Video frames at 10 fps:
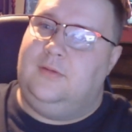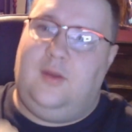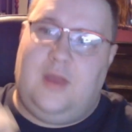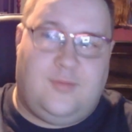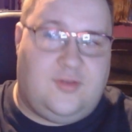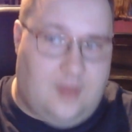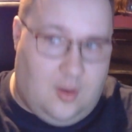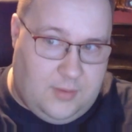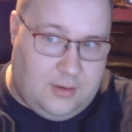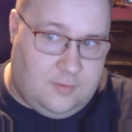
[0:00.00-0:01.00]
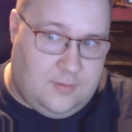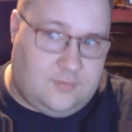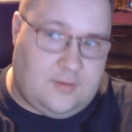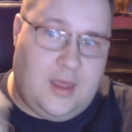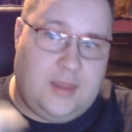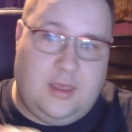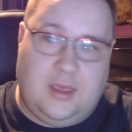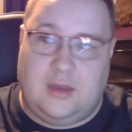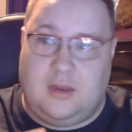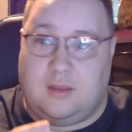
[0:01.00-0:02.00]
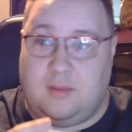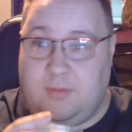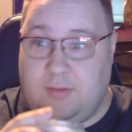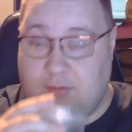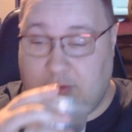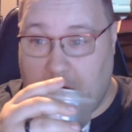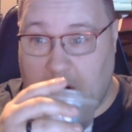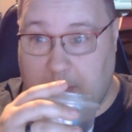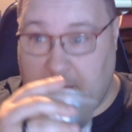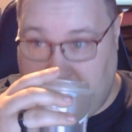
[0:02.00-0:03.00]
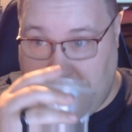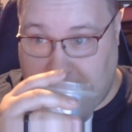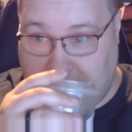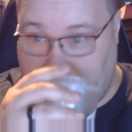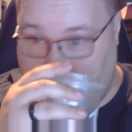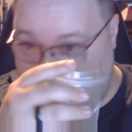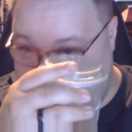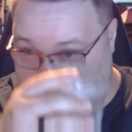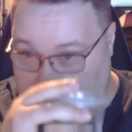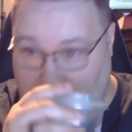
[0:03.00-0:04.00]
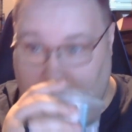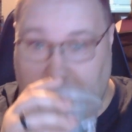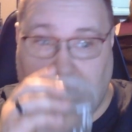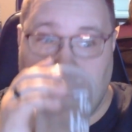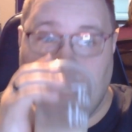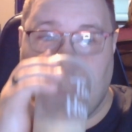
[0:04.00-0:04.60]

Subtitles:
You name it sound better than this, I can. It can be the startup of a game system. But anyways,